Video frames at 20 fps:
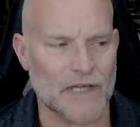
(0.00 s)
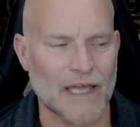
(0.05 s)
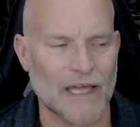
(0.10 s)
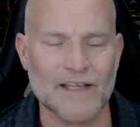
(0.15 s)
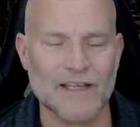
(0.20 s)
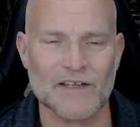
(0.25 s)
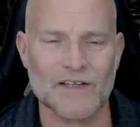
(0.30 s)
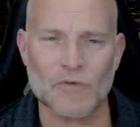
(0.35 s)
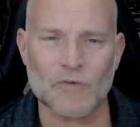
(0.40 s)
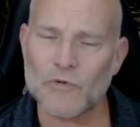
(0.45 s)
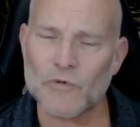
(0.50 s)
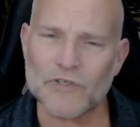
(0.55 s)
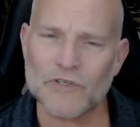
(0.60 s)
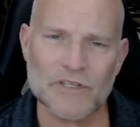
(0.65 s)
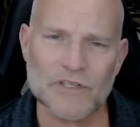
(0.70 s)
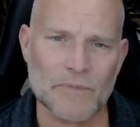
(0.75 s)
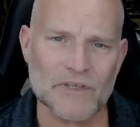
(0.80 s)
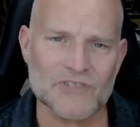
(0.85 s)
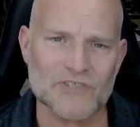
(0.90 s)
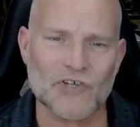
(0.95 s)
And it really
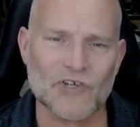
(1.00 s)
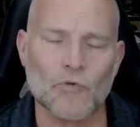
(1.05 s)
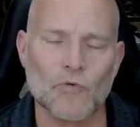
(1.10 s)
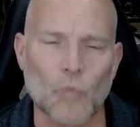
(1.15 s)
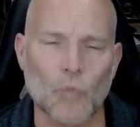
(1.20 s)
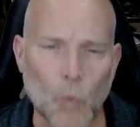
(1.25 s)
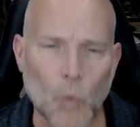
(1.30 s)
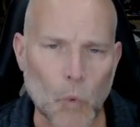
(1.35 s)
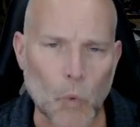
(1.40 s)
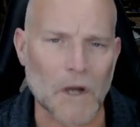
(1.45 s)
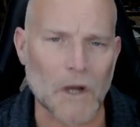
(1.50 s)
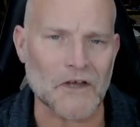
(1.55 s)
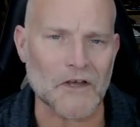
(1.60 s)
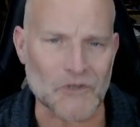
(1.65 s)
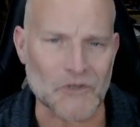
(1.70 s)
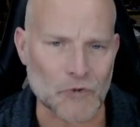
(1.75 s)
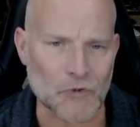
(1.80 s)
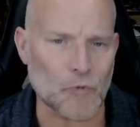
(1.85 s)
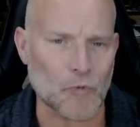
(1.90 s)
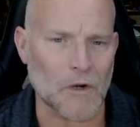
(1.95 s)
depends on what
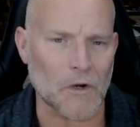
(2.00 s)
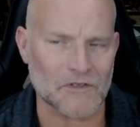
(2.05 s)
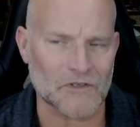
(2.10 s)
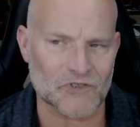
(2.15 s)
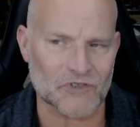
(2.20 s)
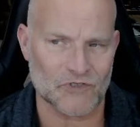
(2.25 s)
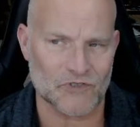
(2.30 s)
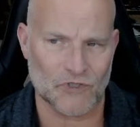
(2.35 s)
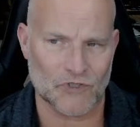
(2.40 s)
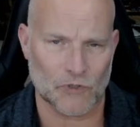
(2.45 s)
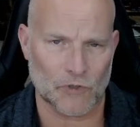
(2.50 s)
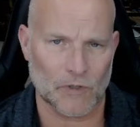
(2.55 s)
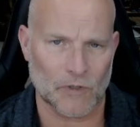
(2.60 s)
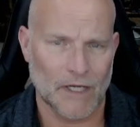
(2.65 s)
you want to do